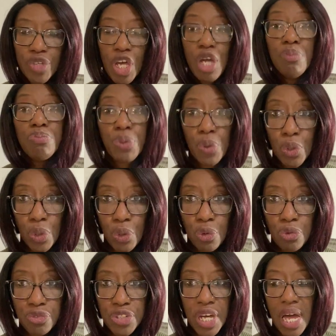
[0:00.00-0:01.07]

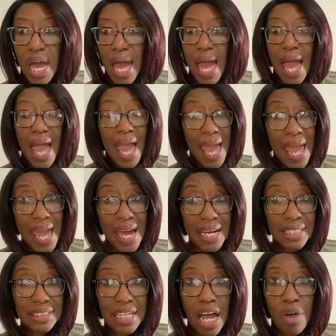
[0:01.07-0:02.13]
improved.
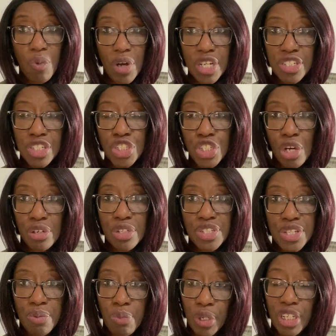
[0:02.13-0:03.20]
And I wanted to show you
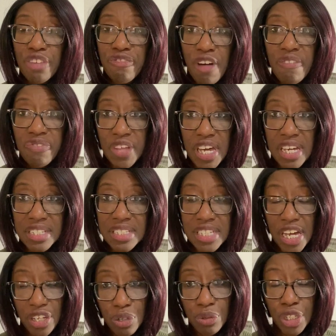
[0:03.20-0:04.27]
some really fun things
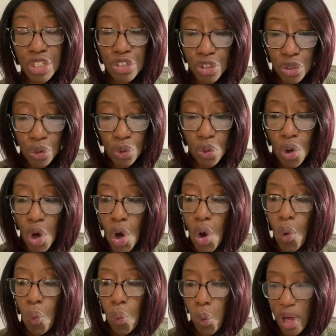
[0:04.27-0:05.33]
that you can do
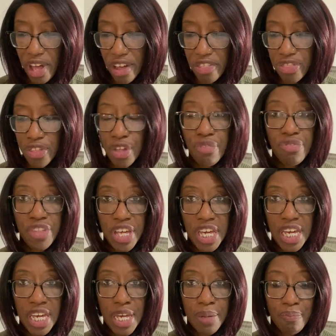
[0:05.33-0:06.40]
with
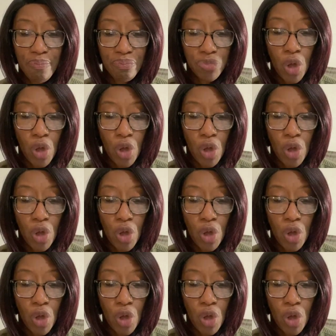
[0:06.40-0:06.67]
the